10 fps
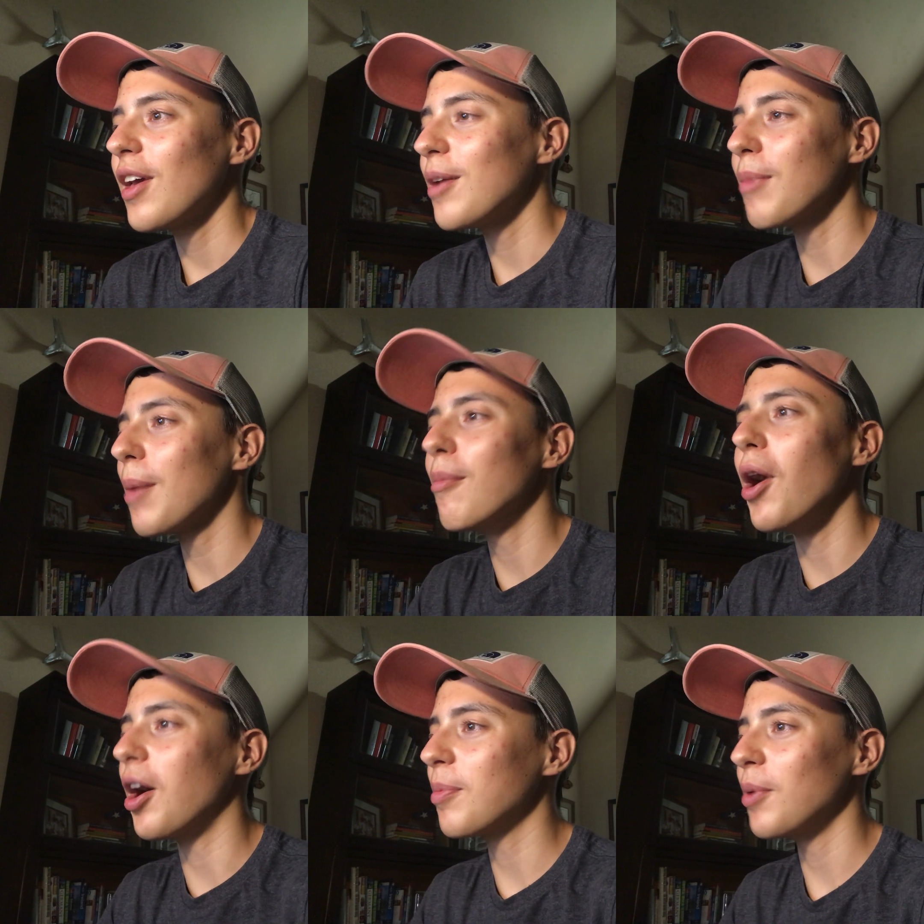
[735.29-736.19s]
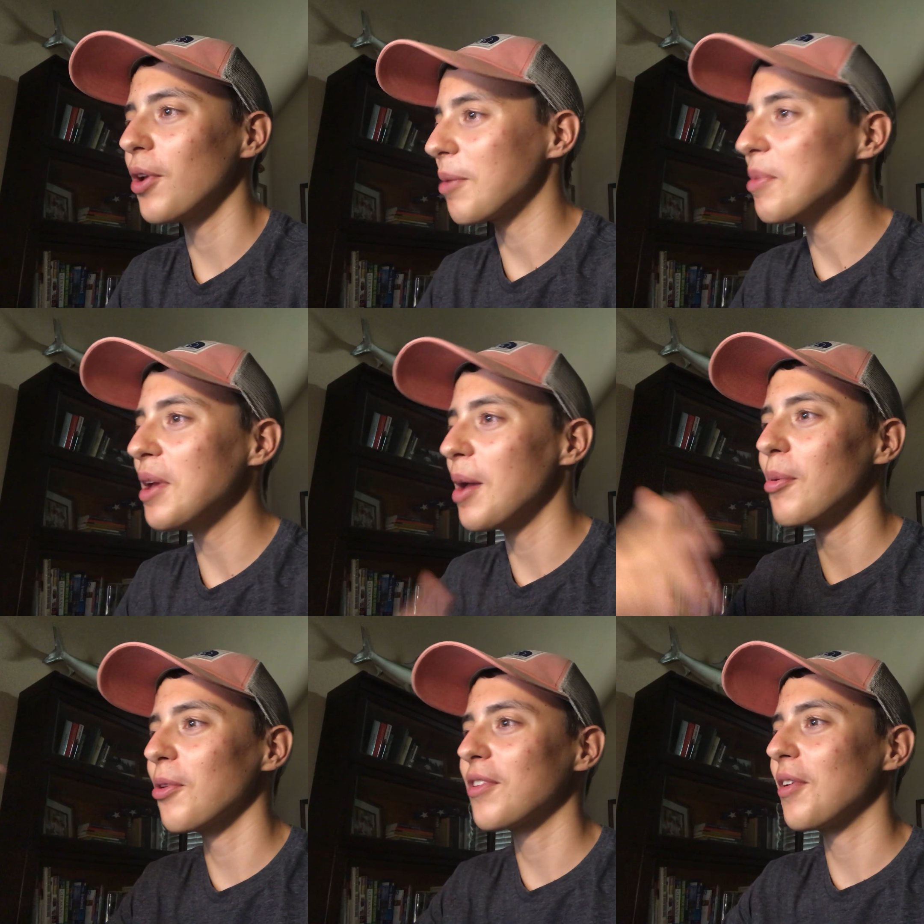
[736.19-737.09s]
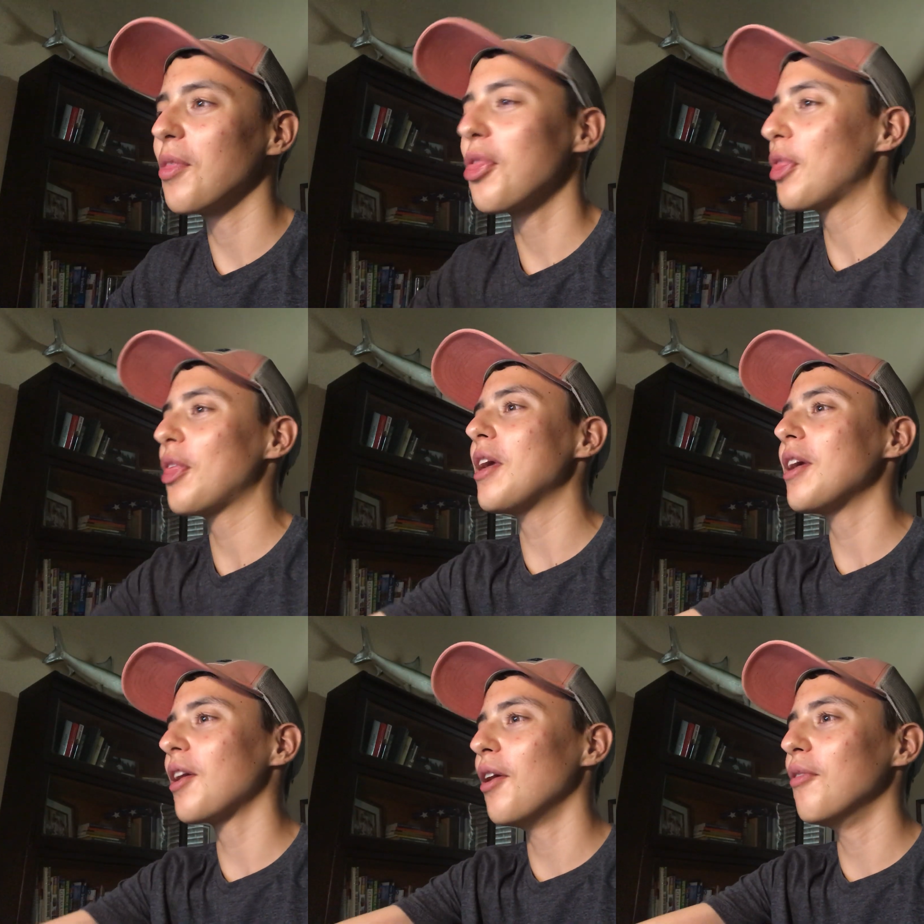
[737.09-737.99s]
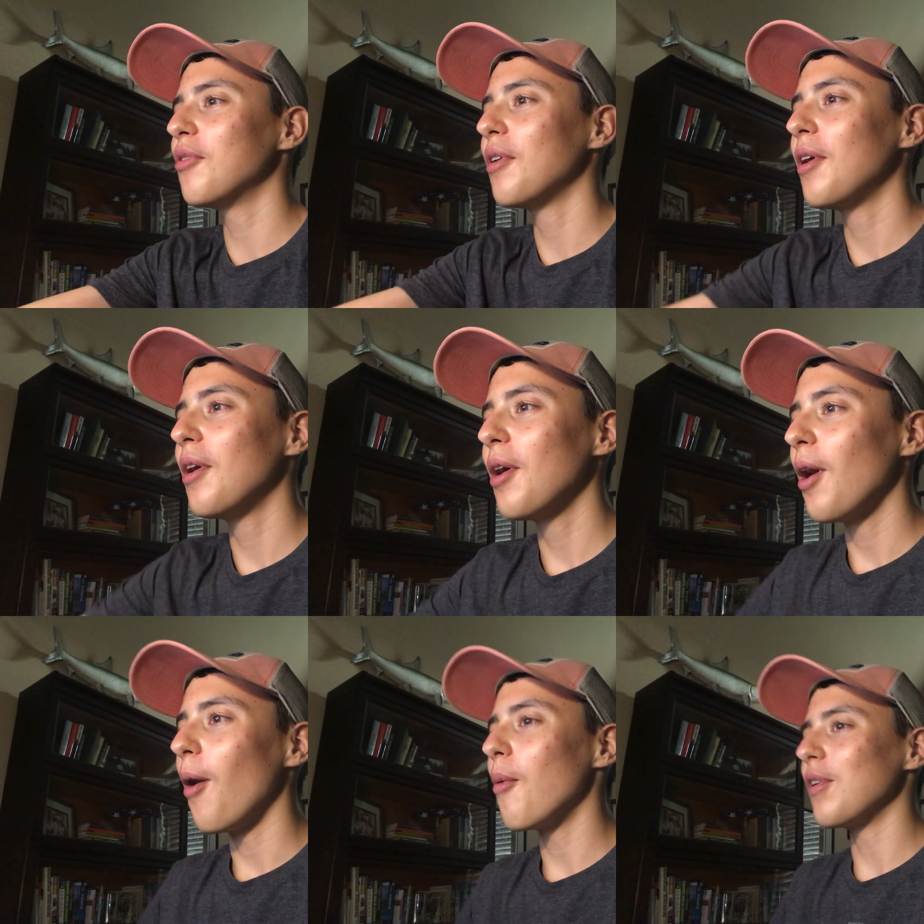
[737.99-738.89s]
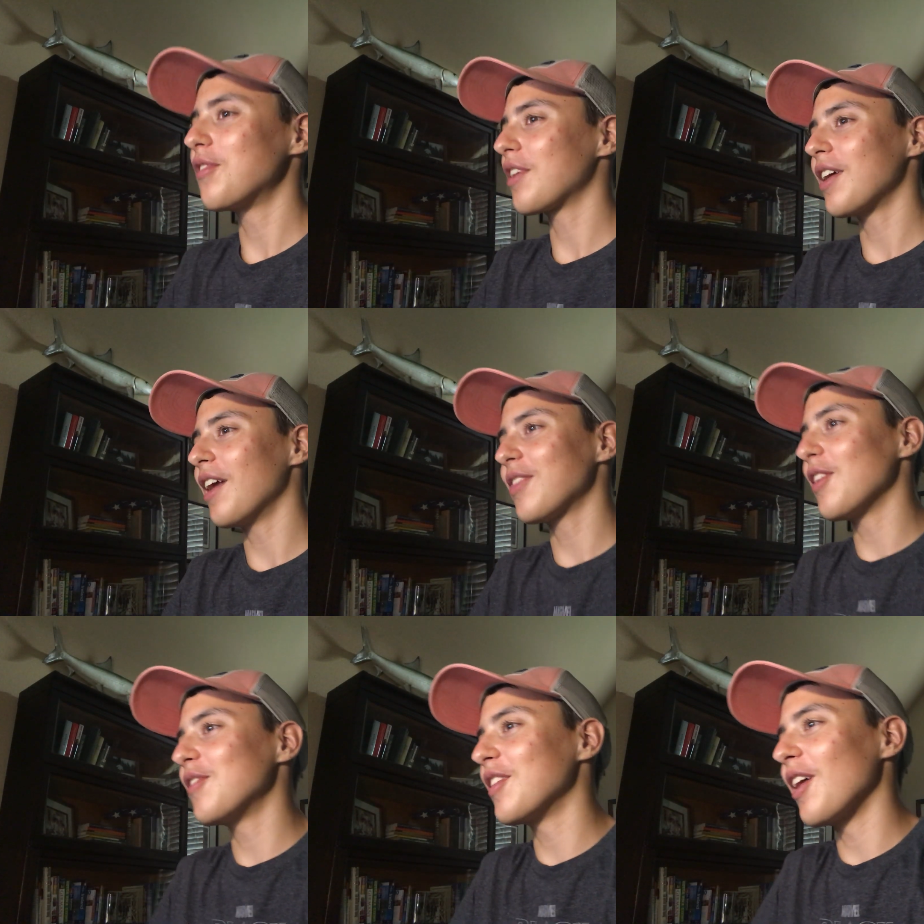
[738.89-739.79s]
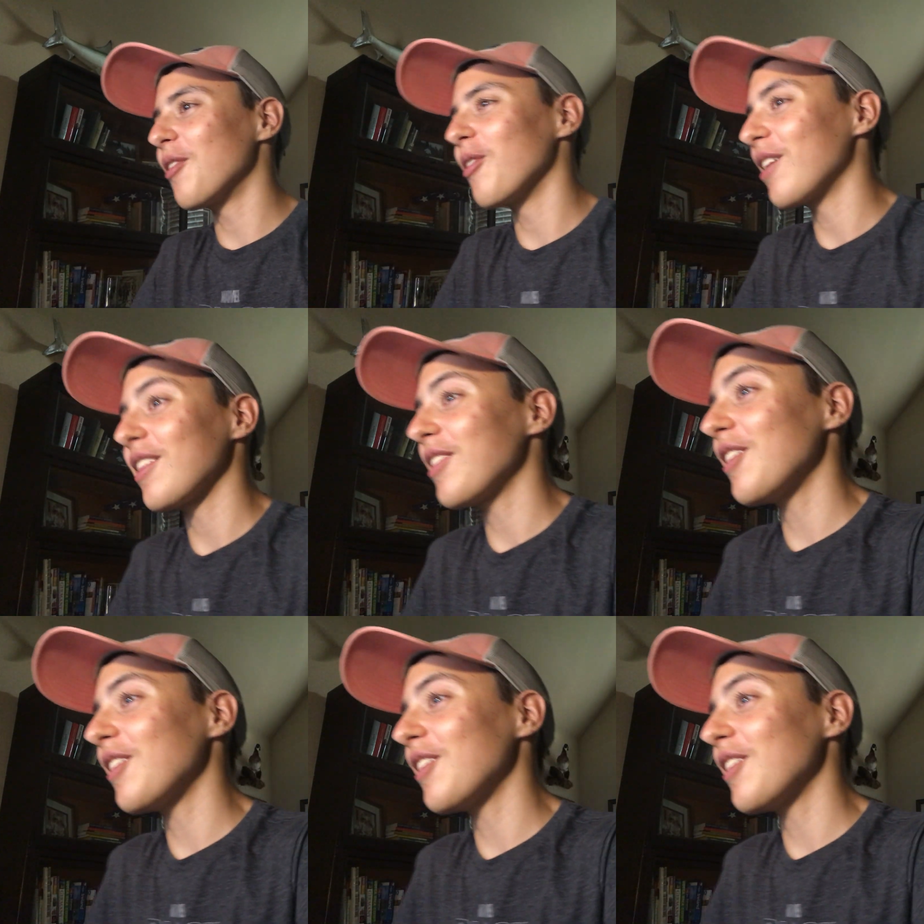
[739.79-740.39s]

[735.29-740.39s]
in my mock building, be able to think of ways to connect things together like that.